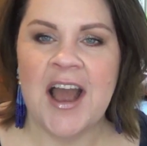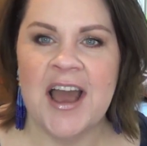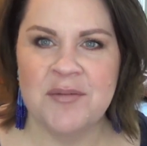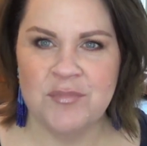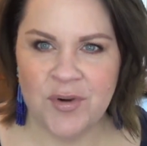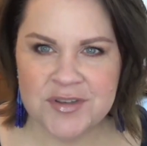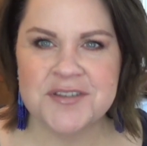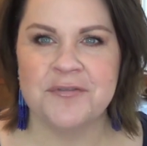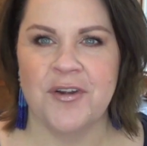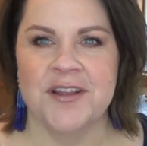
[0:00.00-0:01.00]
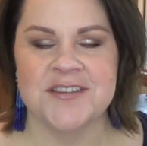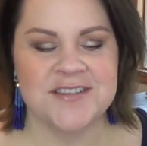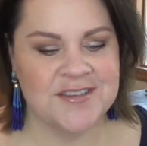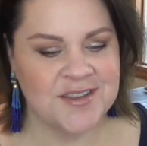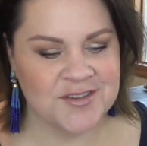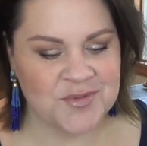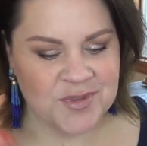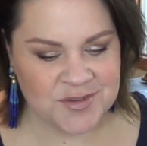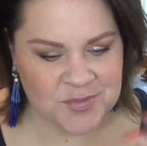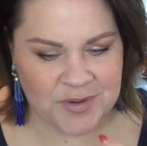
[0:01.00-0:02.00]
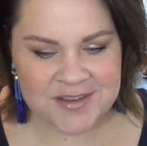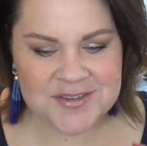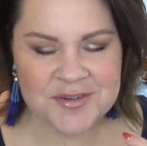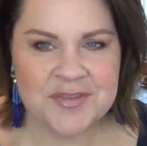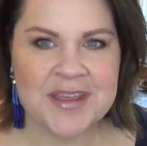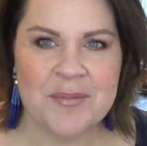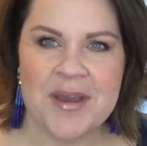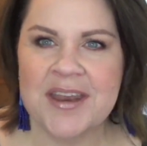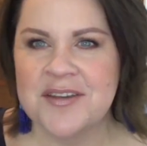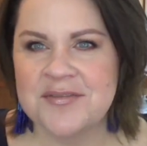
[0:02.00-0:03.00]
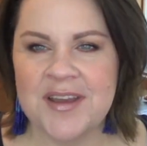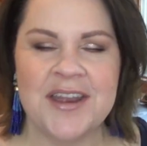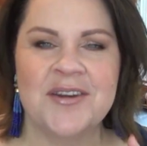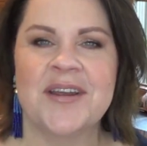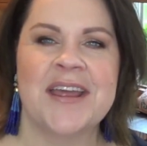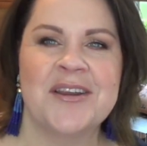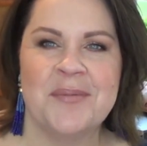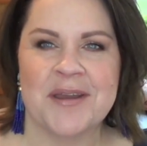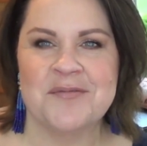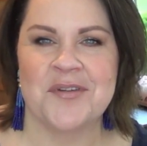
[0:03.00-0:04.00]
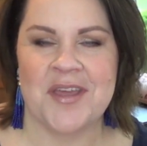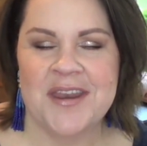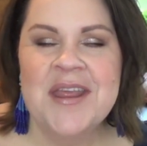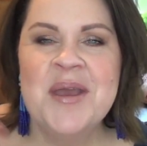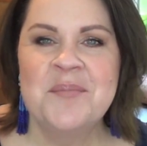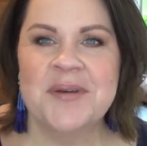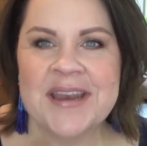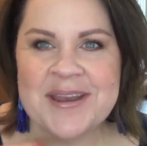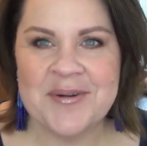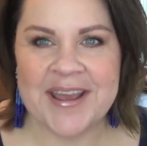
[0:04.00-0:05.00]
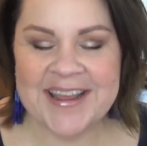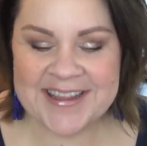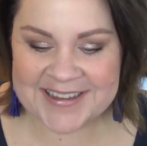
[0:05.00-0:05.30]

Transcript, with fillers: on most fronts. There's there's one sort of thing I'm kind of, I don't know, I kind of go back and forth on. But anyway,